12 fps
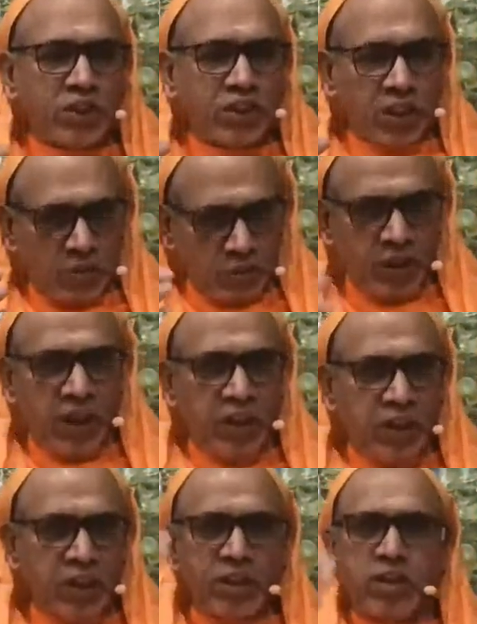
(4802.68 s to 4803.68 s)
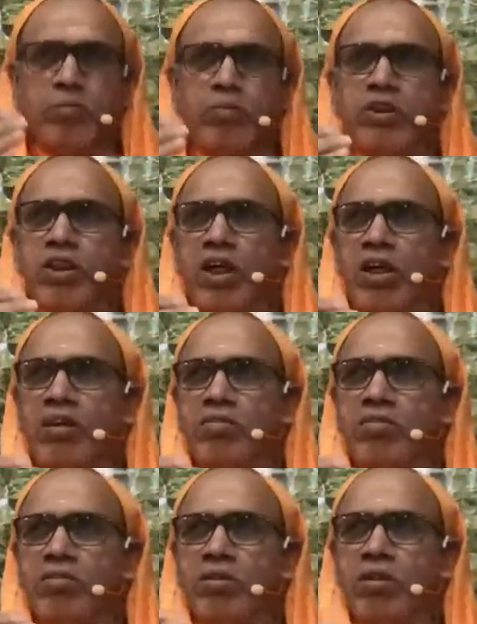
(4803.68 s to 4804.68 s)
a mantra? Okay, take the mantra.
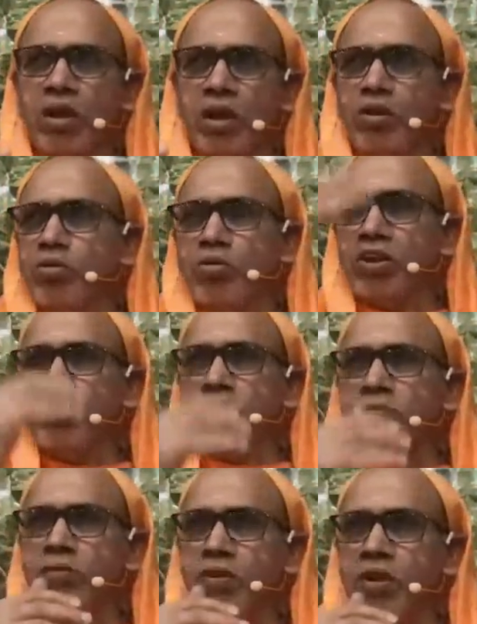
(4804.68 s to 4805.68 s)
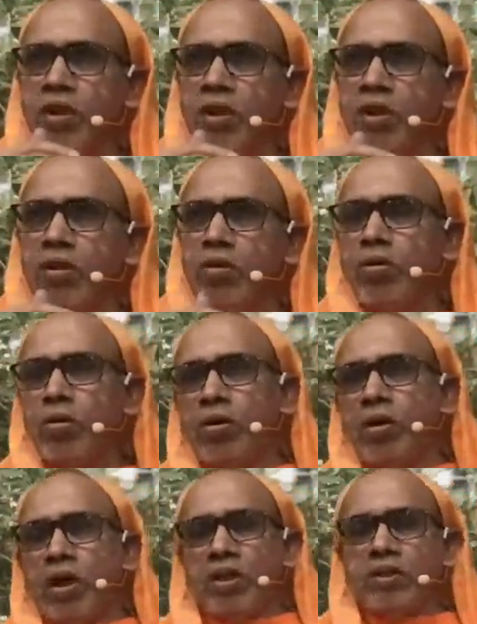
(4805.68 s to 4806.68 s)
And you worship. No,
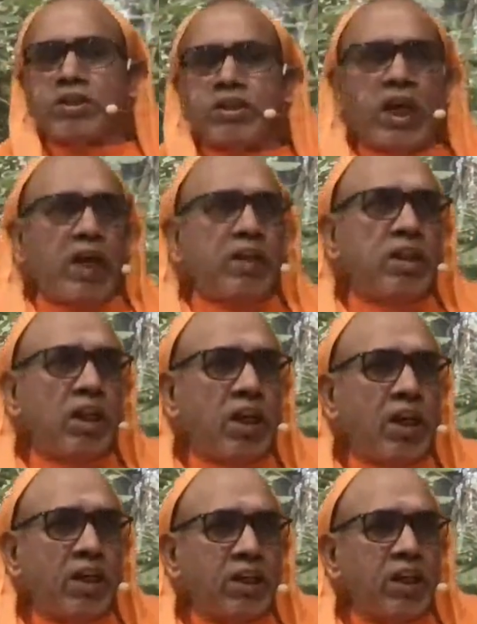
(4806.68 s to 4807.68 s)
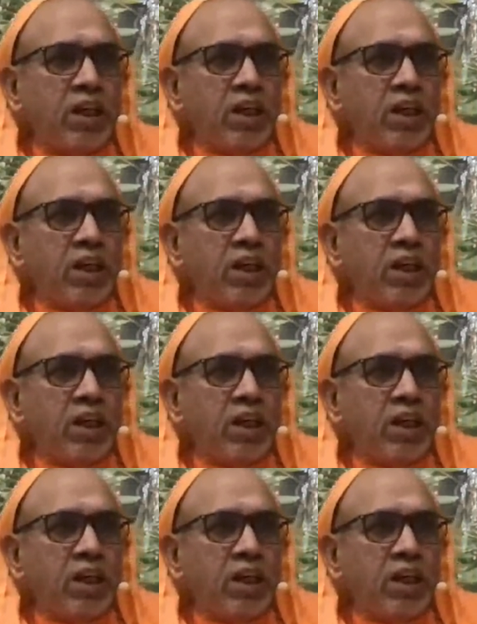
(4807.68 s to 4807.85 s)
I will stand there